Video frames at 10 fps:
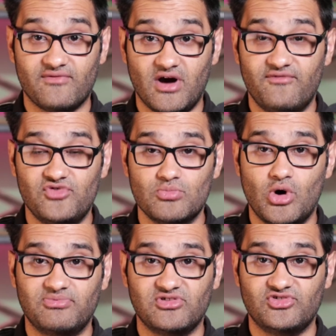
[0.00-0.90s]
I've got a few
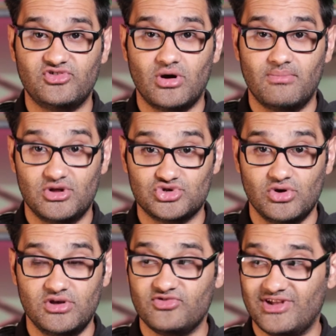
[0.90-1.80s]
more options to you I'm going to show
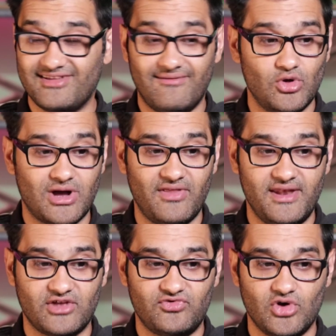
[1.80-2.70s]
you. So let's have a look at the
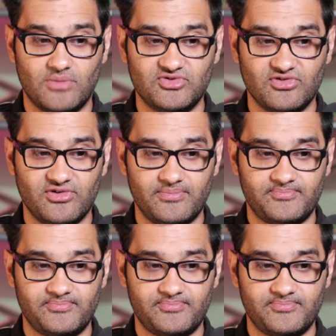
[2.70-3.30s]
next few options.